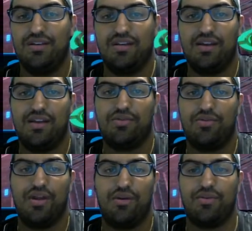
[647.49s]
get through
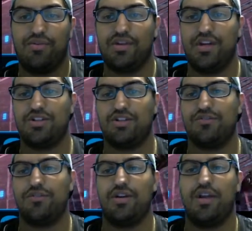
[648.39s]
that one rotation
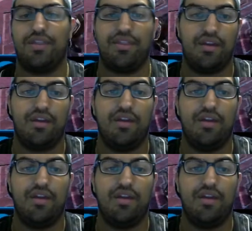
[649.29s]
for nothing.